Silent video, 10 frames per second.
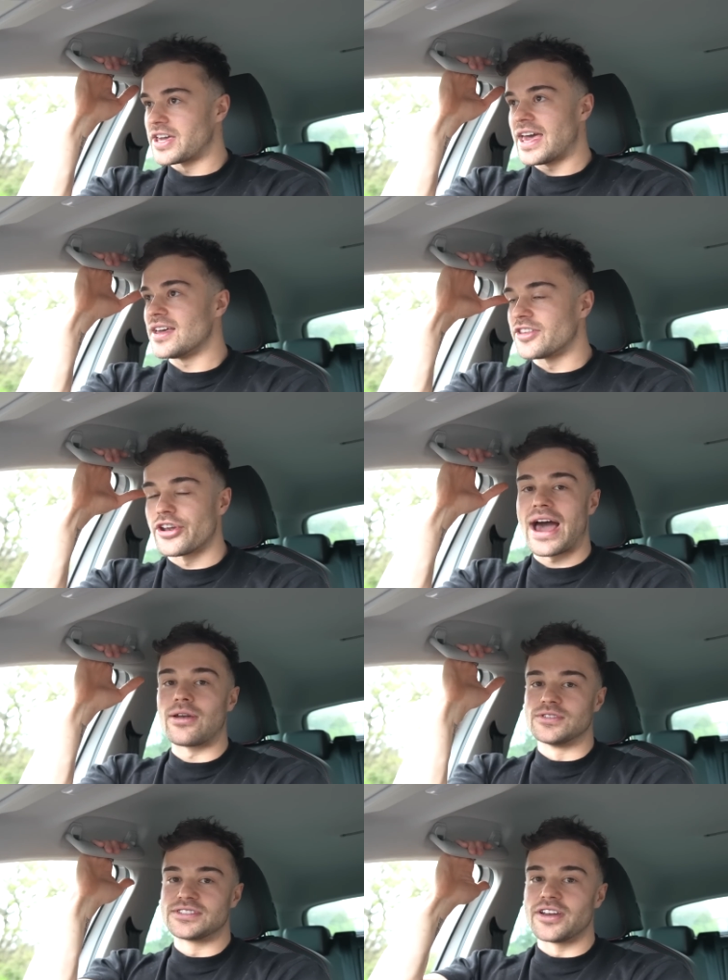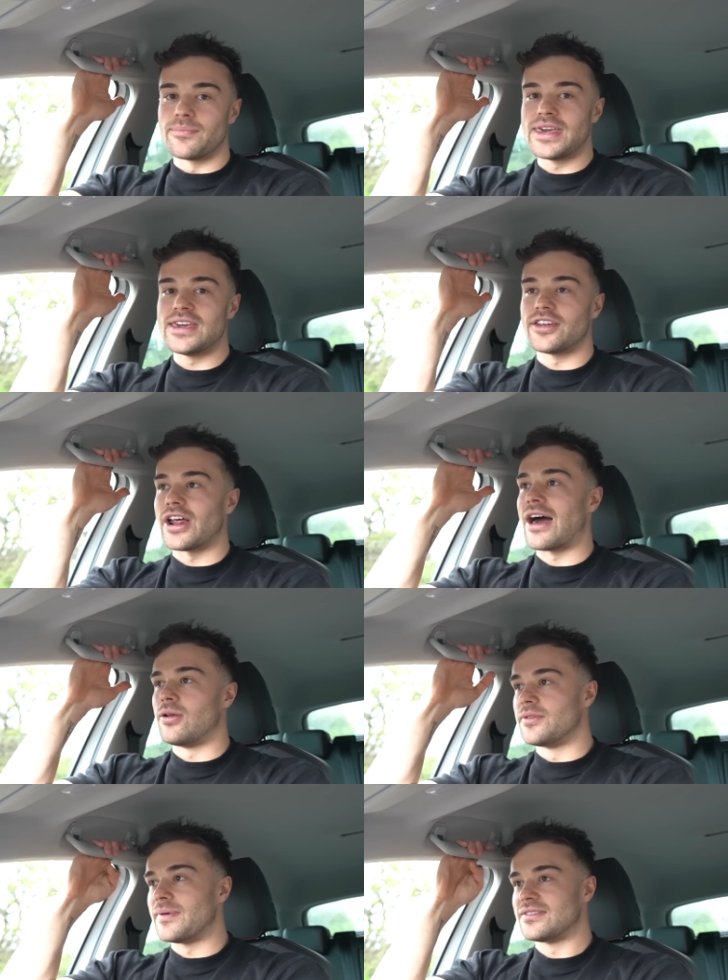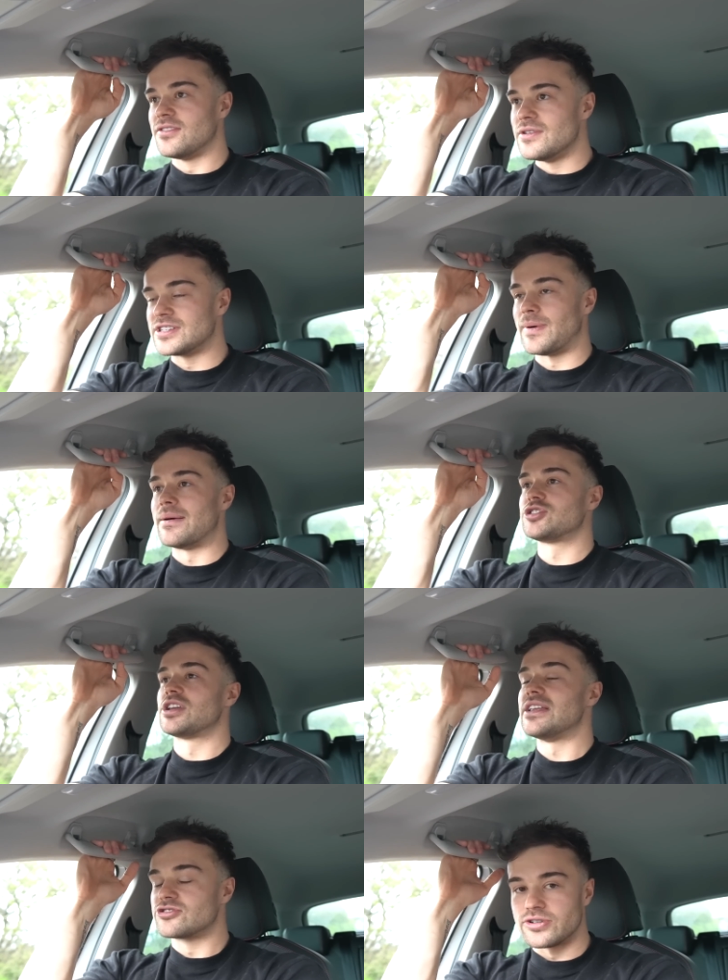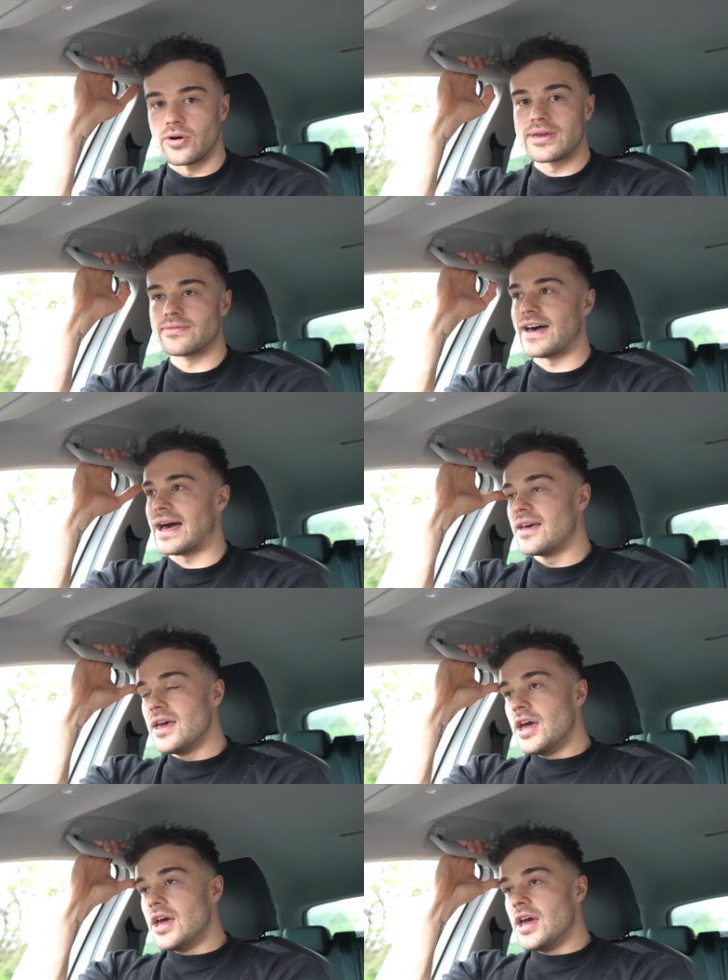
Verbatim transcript: okay I don't know how long this is gonna be I don't know how long they're to do this but I'm just literally not eating fat